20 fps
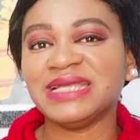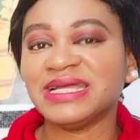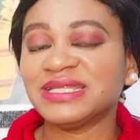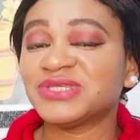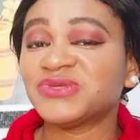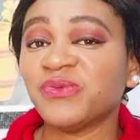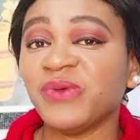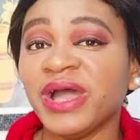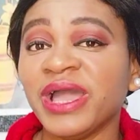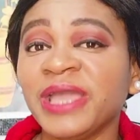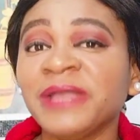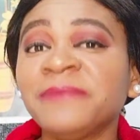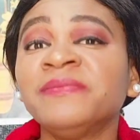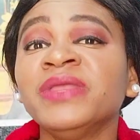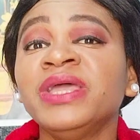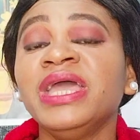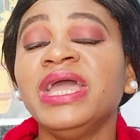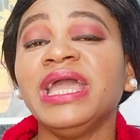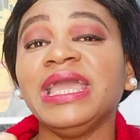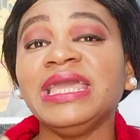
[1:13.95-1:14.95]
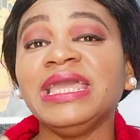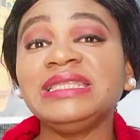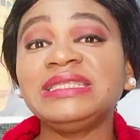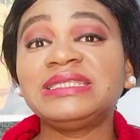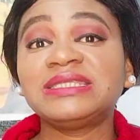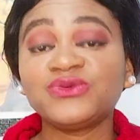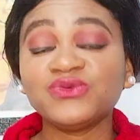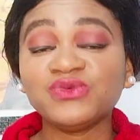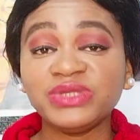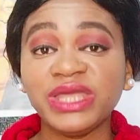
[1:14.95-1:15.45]
That's why
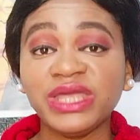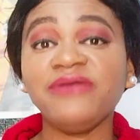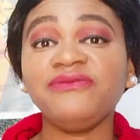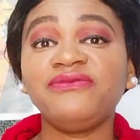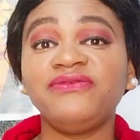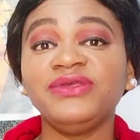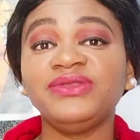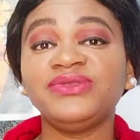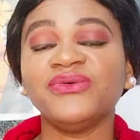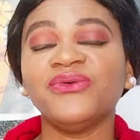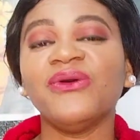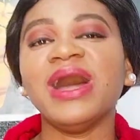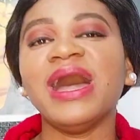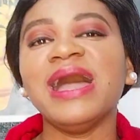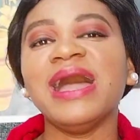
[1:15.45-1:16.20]
in today's video,